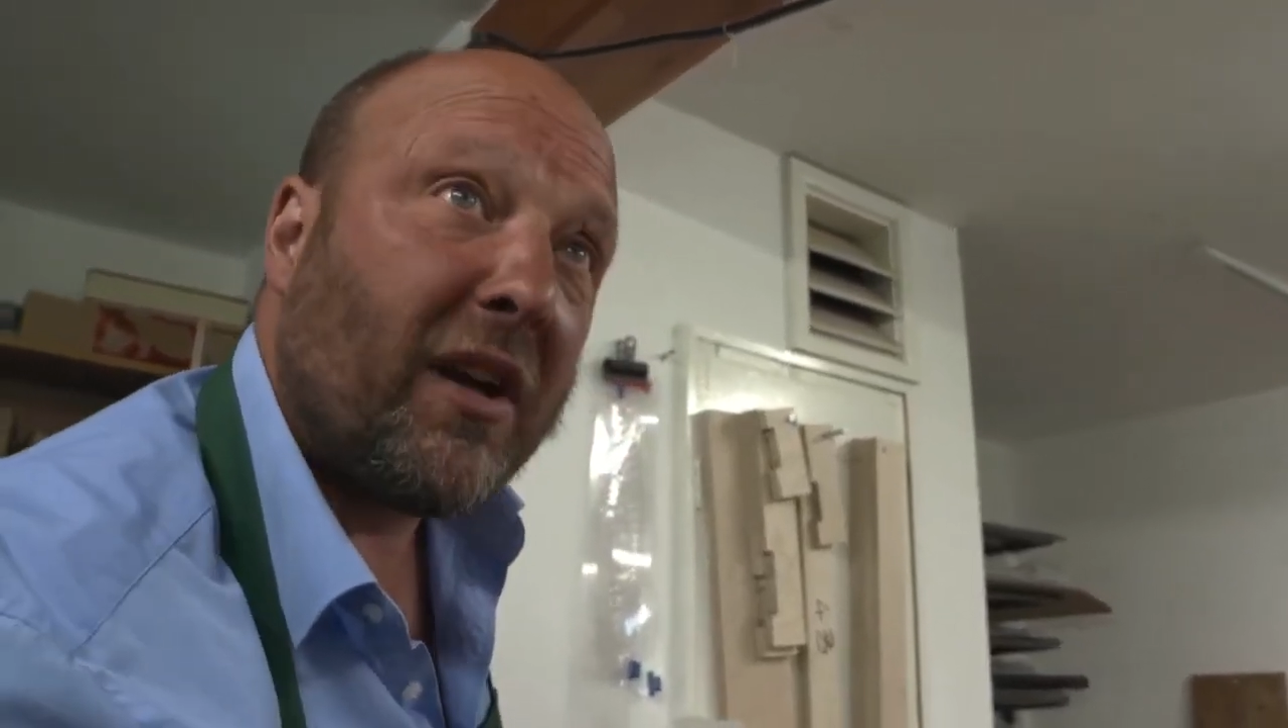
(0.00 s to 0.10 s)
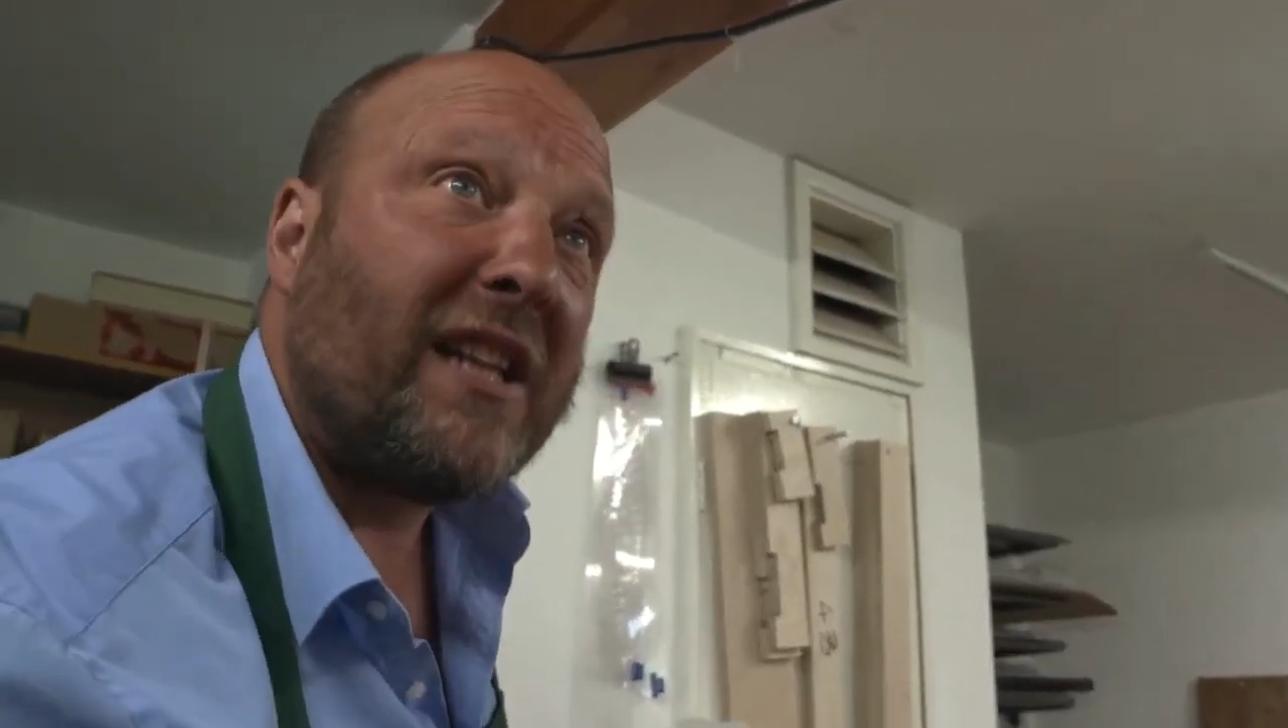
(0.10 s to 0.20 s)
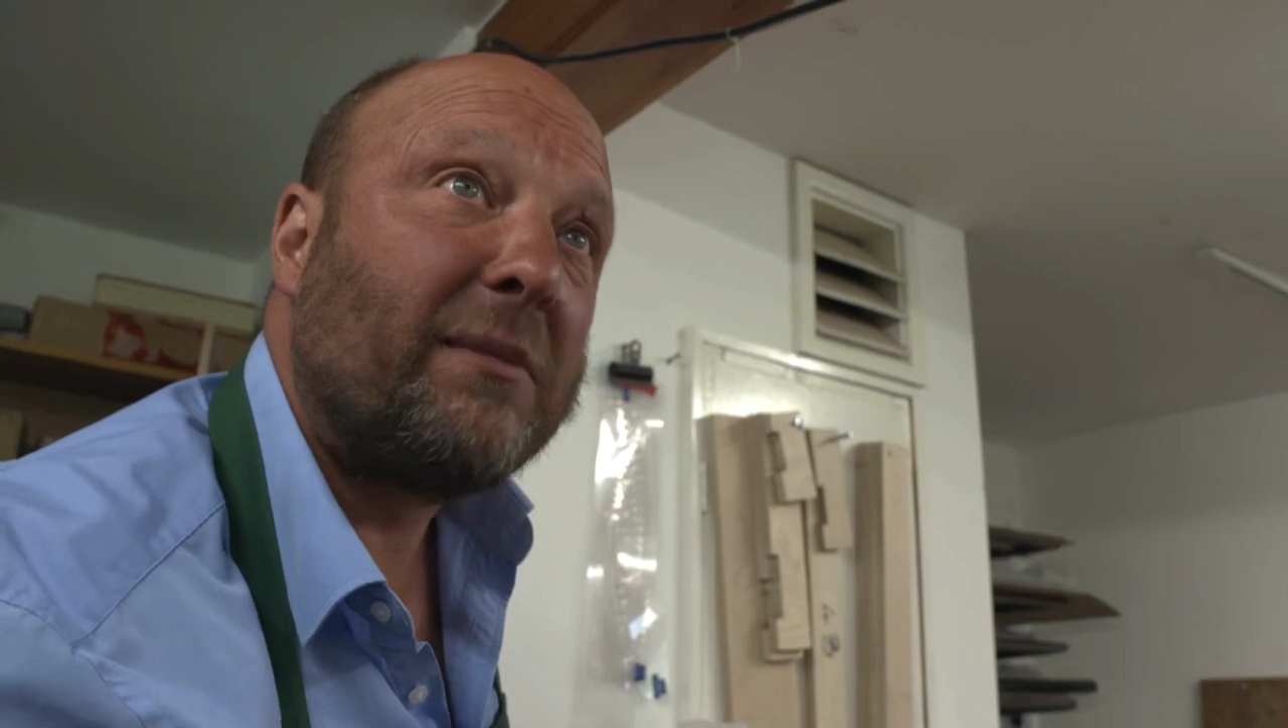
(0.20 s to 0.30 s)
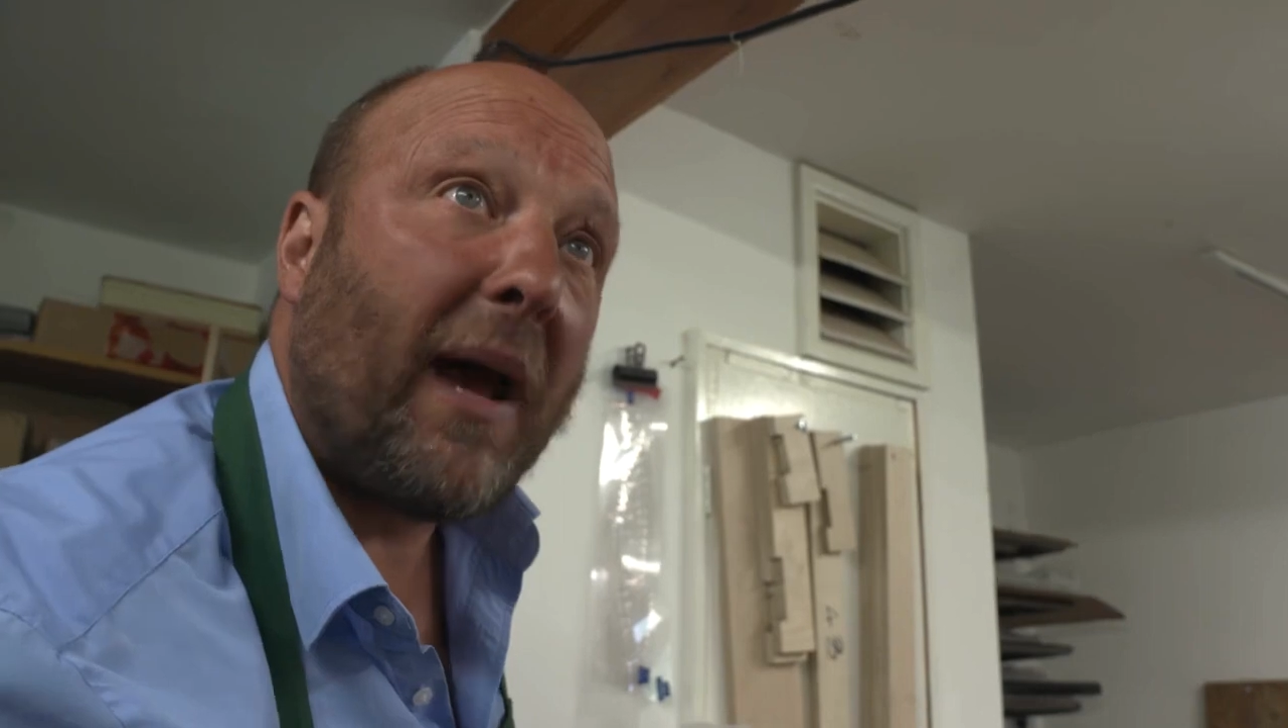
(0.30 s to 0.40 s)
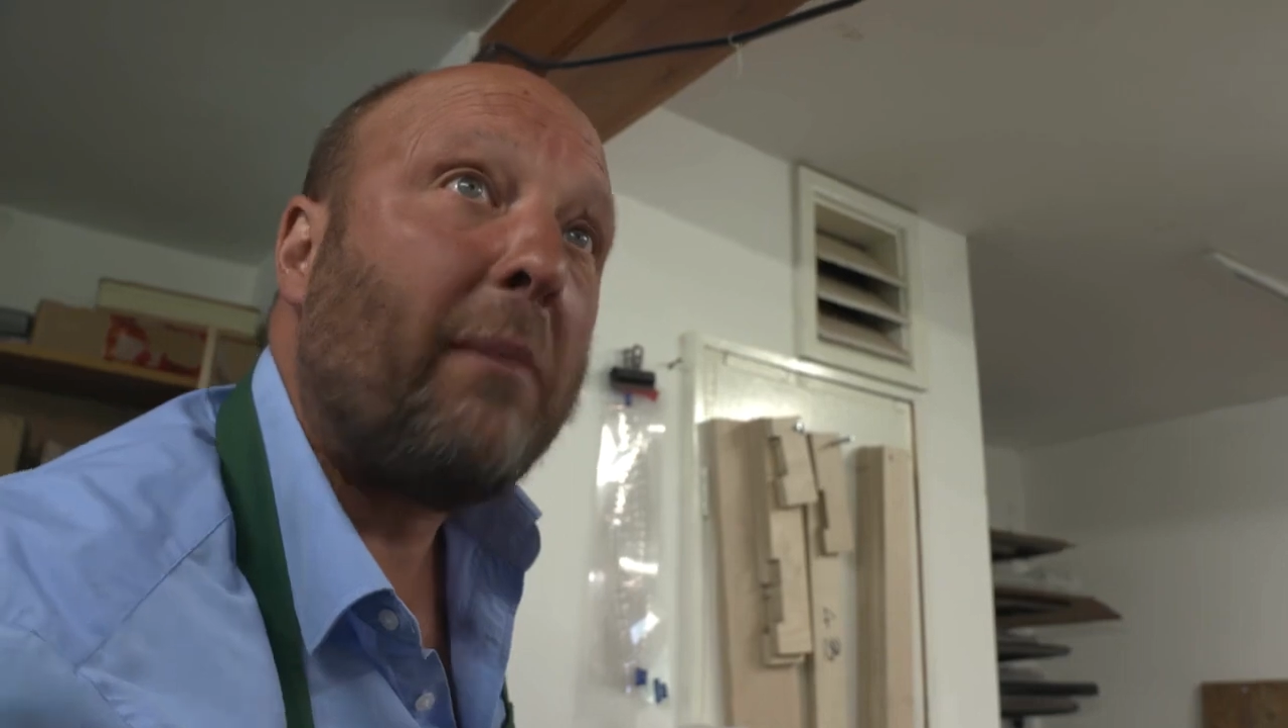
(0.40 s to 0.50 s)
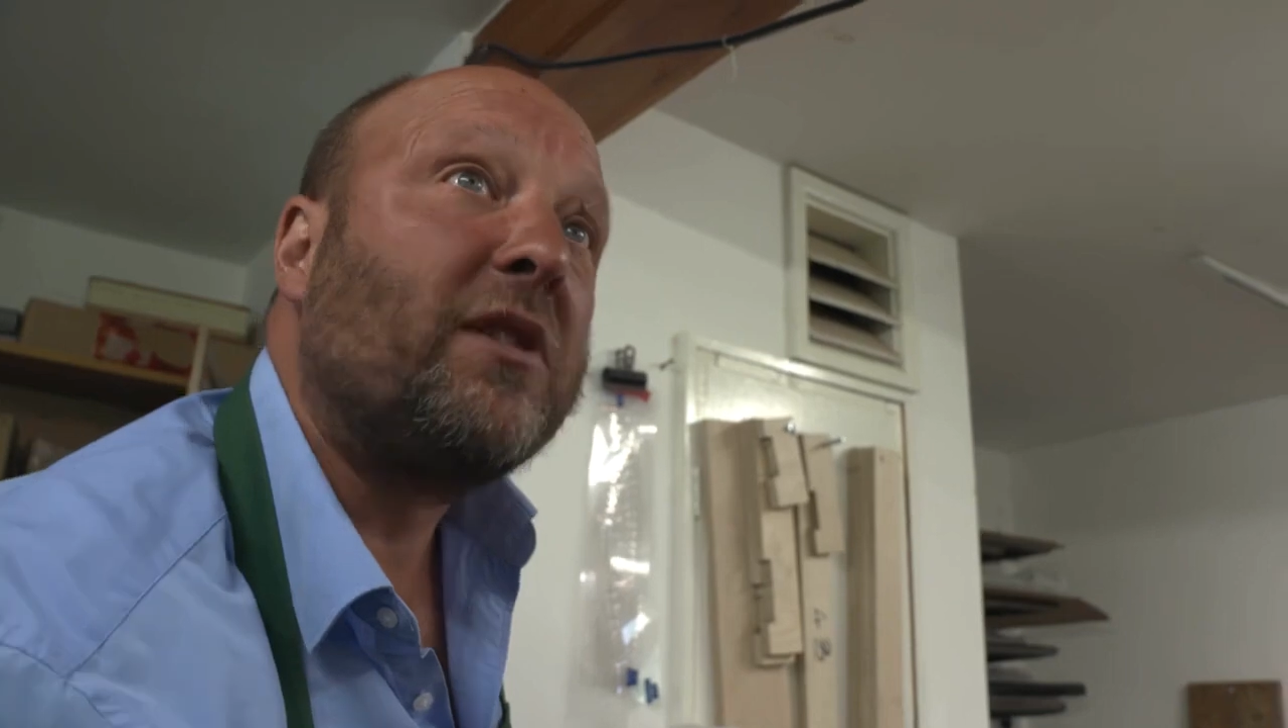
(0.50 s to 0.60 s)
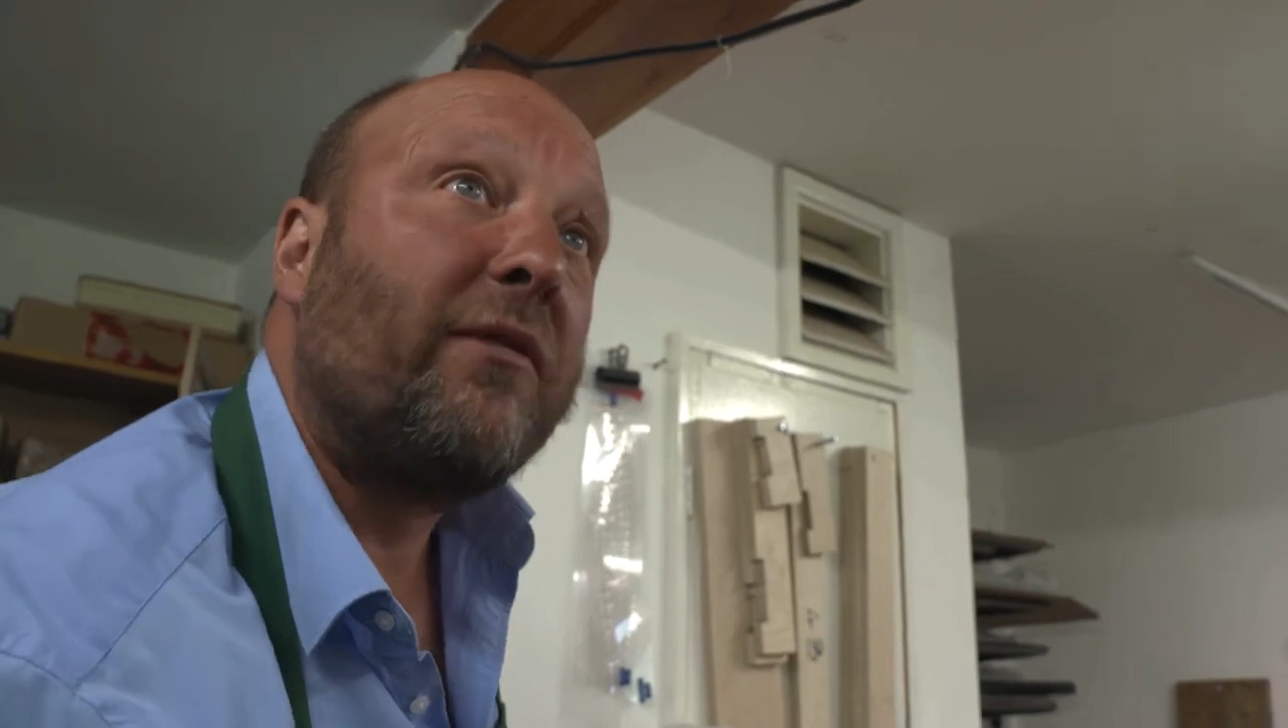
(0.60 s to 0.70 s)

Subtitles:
needs to be able